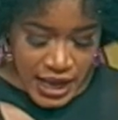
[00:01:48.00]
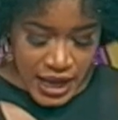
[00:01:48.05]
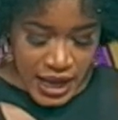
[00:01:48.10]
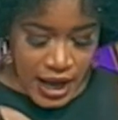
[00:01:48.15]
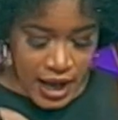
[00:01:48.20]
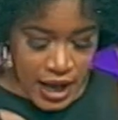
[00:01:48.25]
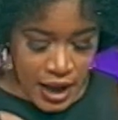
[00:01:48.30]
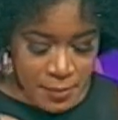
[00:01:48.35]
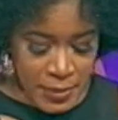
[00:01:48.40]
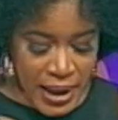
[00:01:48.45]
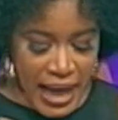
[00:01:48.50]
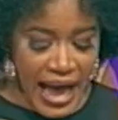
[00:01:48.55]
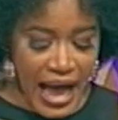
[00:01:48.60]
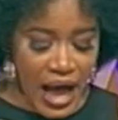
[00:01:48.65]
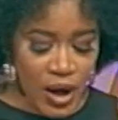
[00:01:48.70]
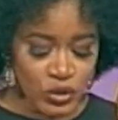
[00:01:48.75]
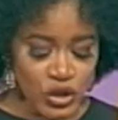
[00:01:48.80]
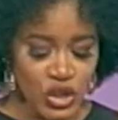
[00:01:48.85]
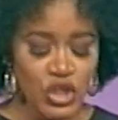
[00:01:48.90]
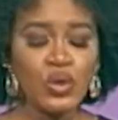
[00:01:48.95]
Um,
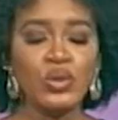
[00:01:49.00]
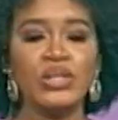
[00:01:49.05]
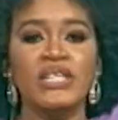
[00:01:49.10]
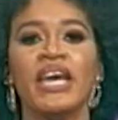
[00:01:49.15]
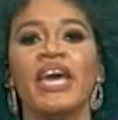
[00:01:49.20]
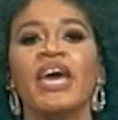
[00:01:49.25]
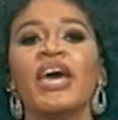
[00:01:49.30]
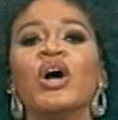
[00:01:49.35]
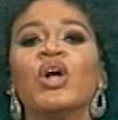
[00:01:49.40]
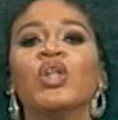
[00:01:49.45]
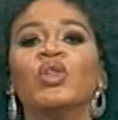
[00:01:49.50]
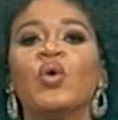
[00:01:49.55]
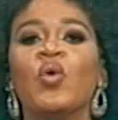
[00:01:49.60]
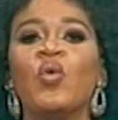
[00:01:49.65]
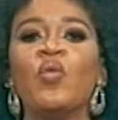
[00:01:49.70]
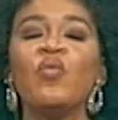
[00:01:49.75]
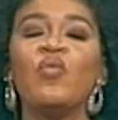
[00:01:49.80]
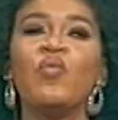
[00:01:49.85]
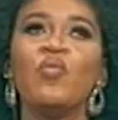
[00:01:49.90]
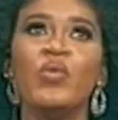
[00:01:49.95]
how do you tell
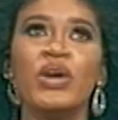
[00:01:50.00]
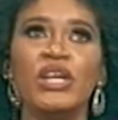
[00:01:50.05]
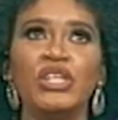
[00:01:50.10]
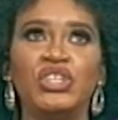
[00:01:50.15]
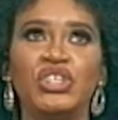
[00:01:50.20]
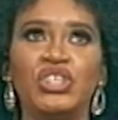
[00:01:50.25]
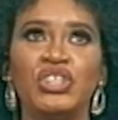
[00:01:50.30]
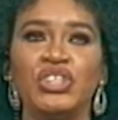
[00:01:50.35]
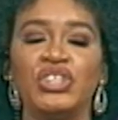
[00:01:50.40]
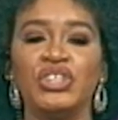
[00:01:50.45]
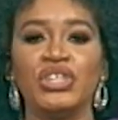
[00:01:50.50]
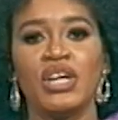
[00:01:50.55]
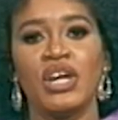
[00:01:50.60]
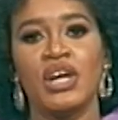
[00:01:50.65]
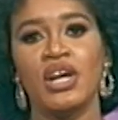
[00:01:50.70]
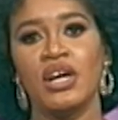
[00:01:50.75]
which